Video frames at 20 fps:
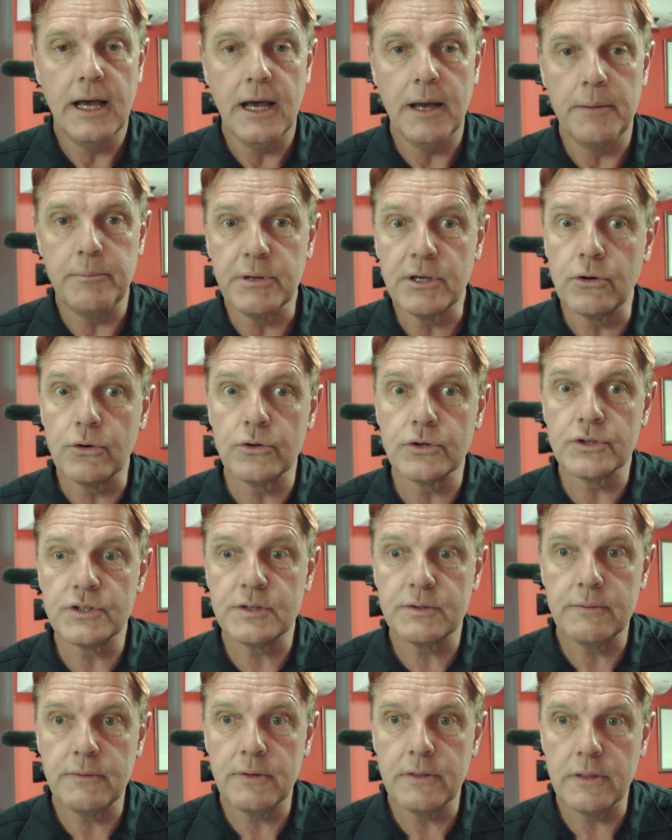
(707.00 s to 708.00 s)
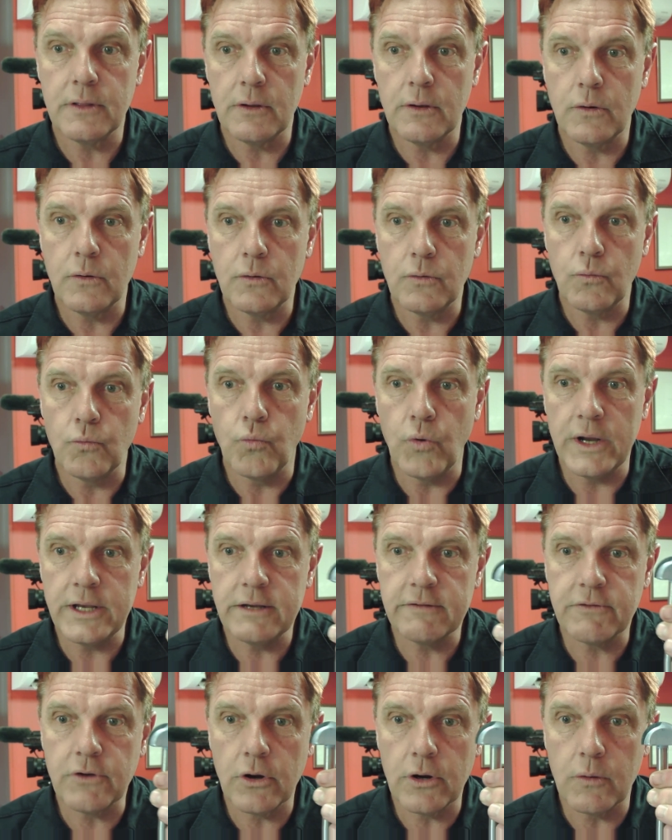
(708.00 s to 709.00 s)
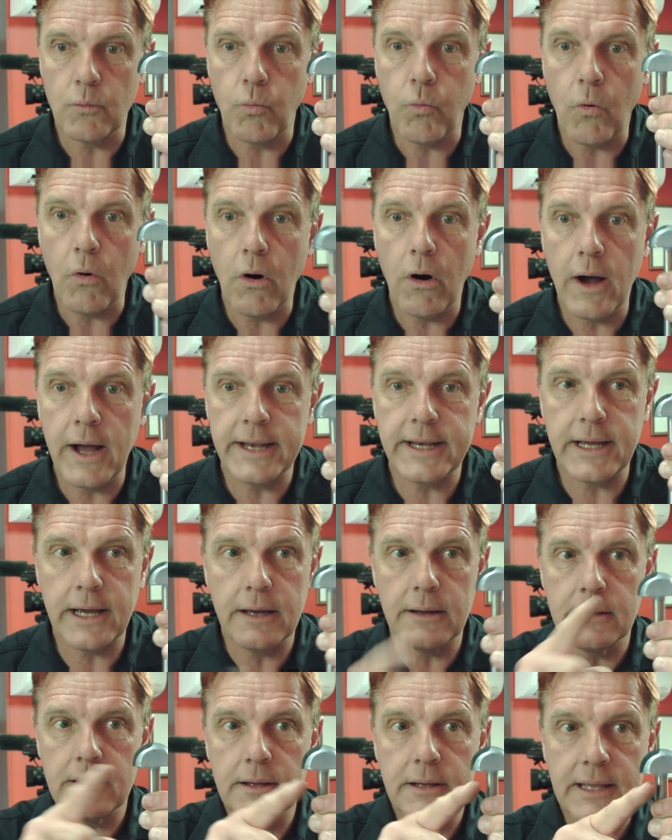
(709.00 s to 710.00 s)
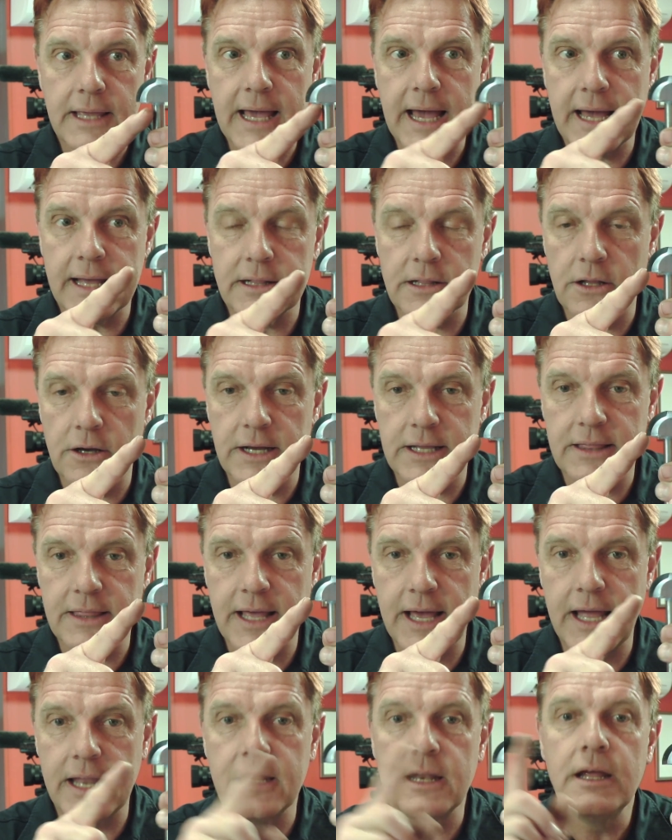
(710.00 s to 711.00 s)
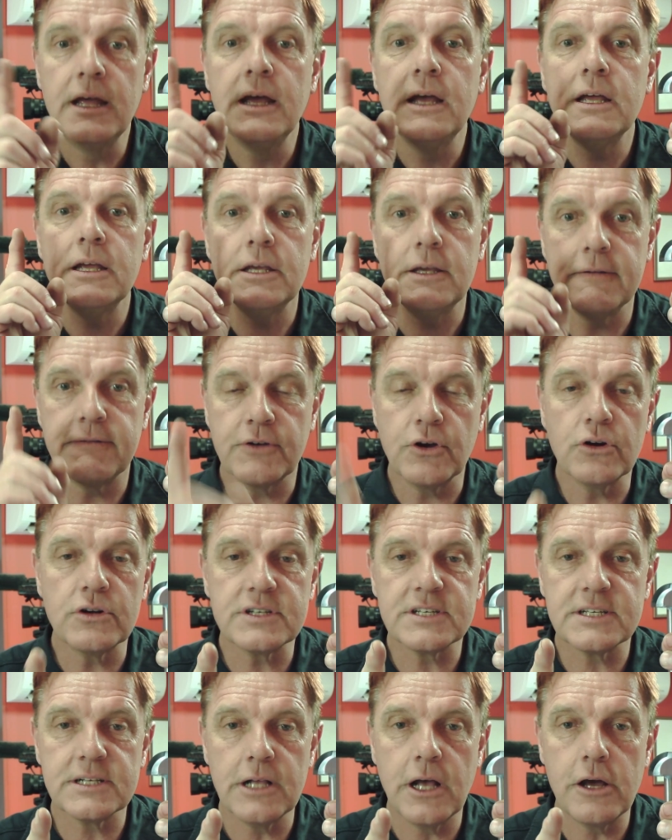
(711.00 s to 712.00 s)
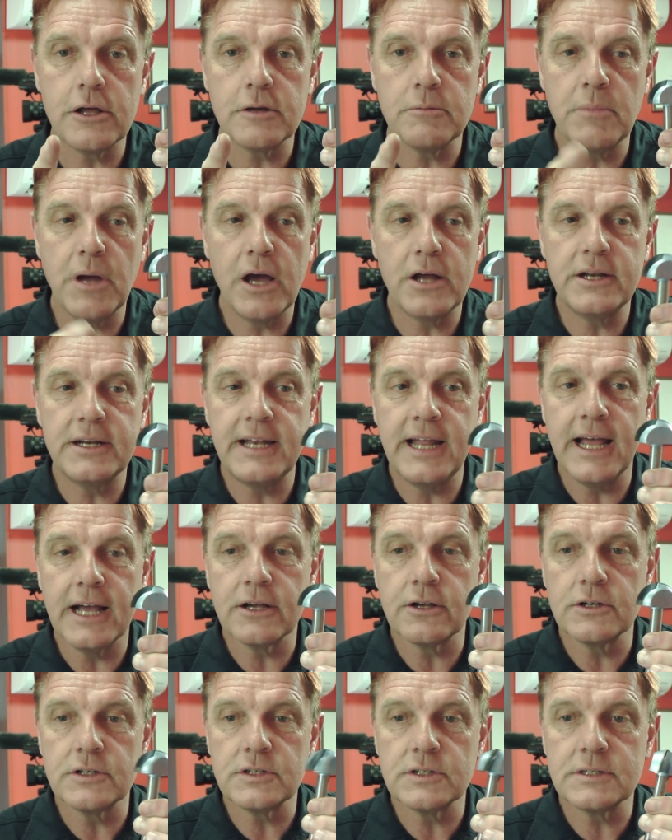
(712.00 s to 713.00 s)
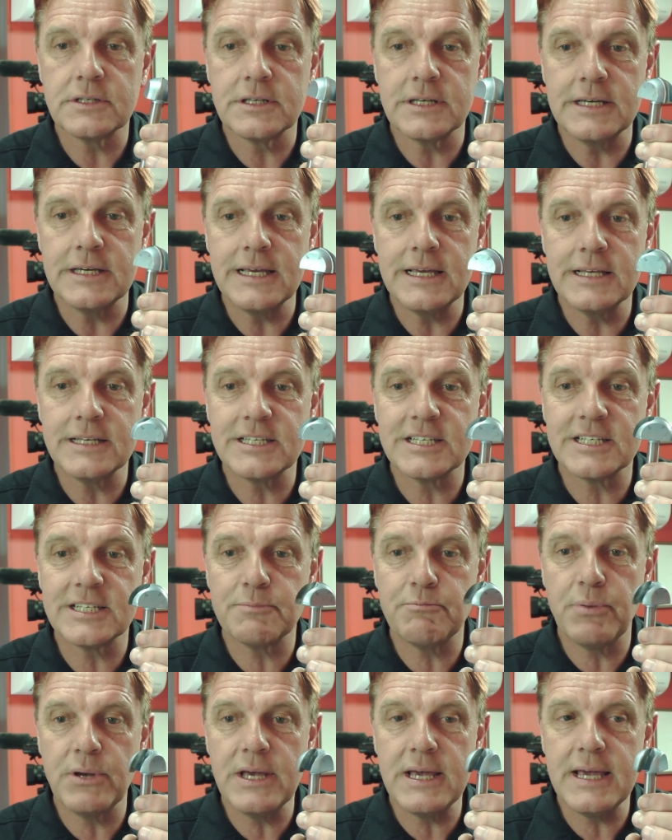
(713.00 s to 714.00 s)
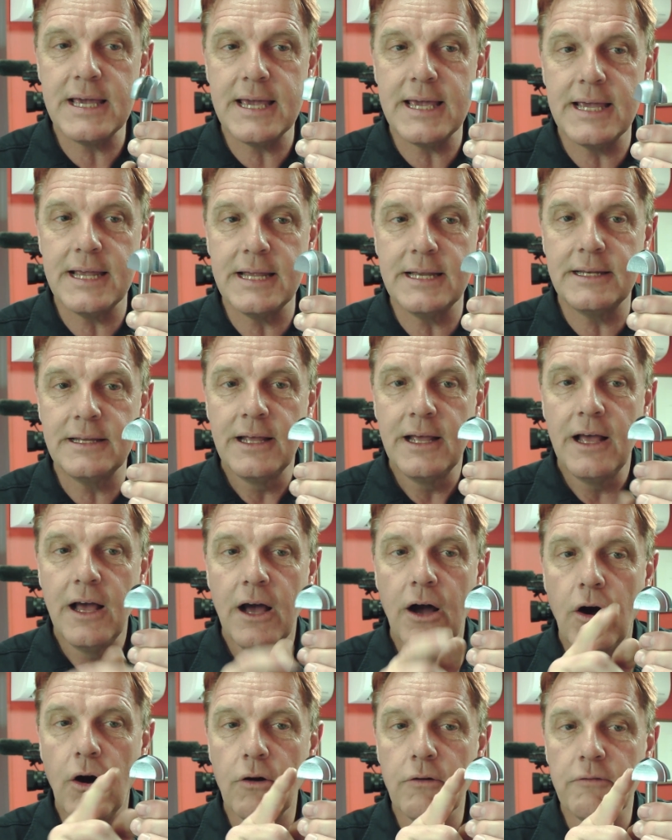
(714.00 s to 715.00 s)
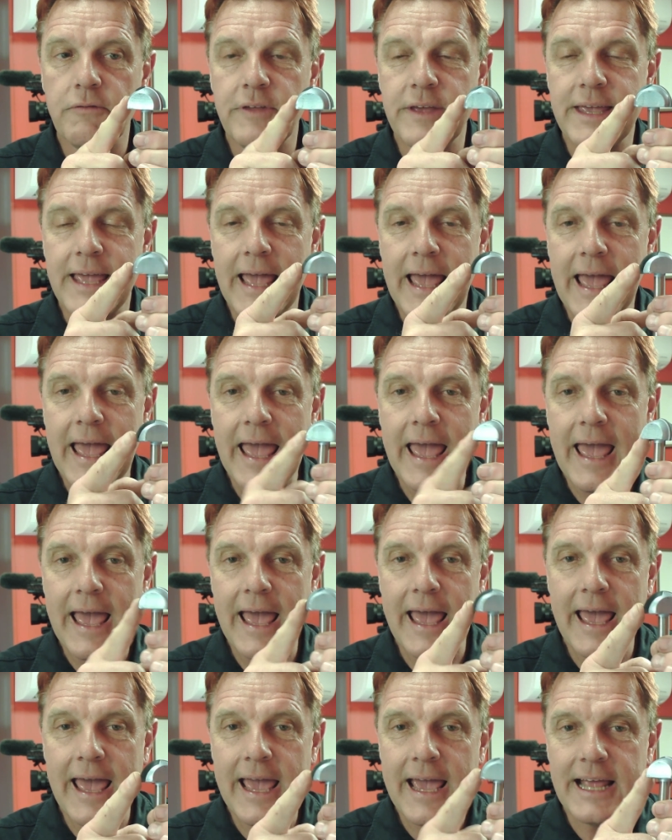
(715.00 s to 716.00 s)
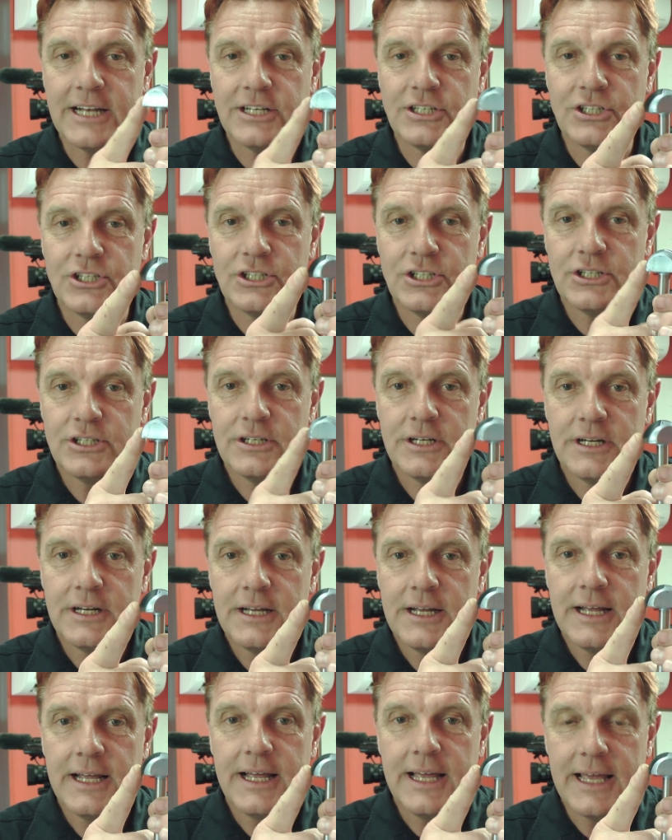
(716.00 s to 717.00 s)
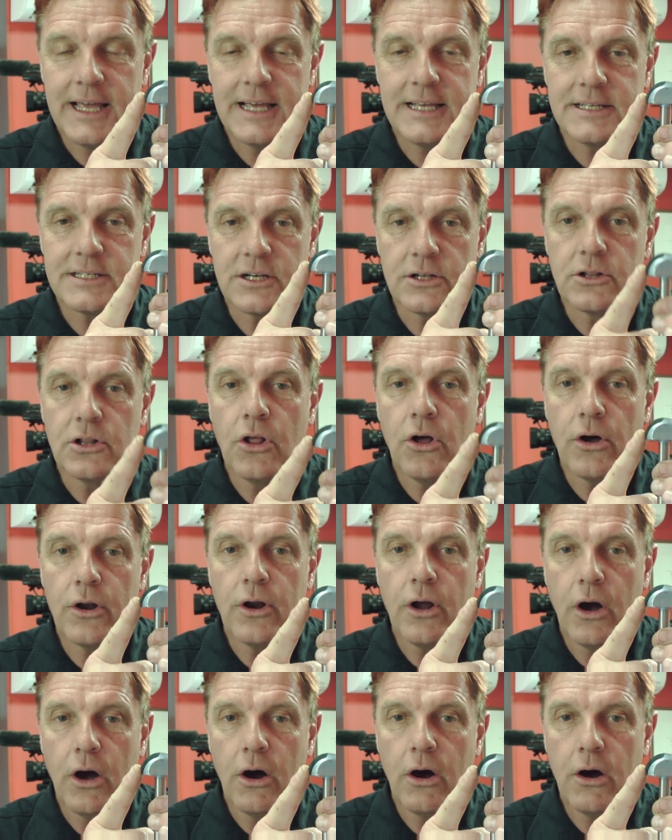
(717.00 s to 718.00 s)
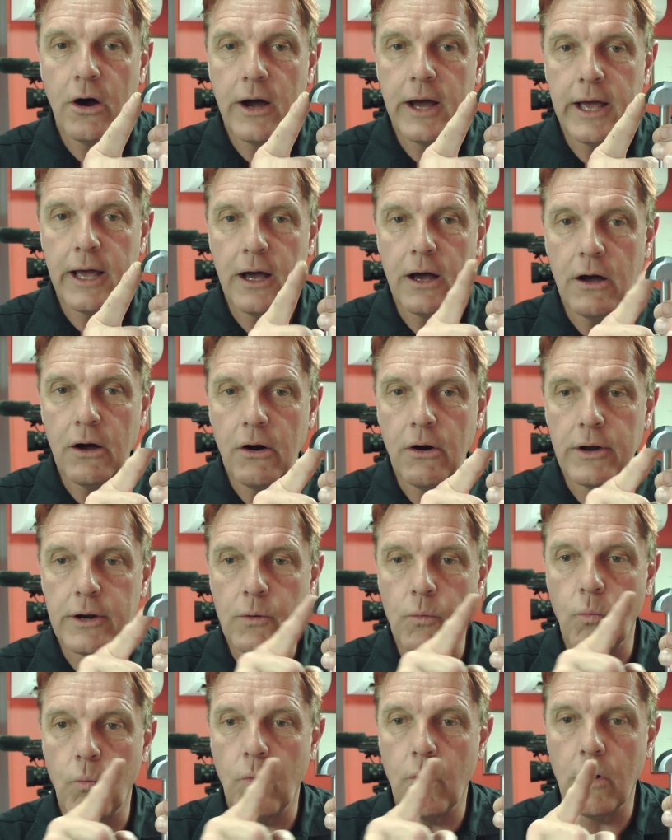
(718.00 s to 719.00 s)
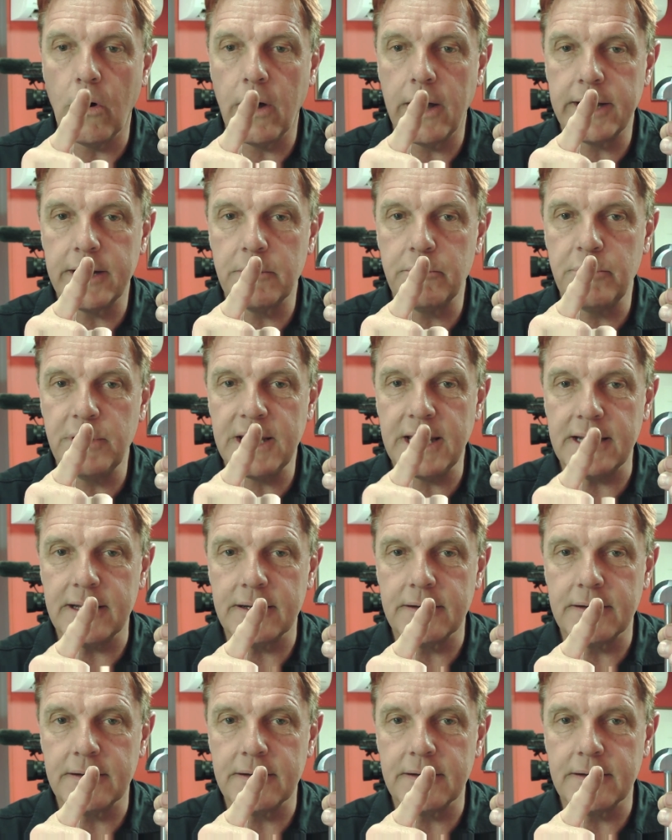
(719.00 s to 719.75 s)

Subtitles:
because when you've got a wider cut like that, you've got to slow the motor down, because the speed of the edge is a lot higher on a wider bit.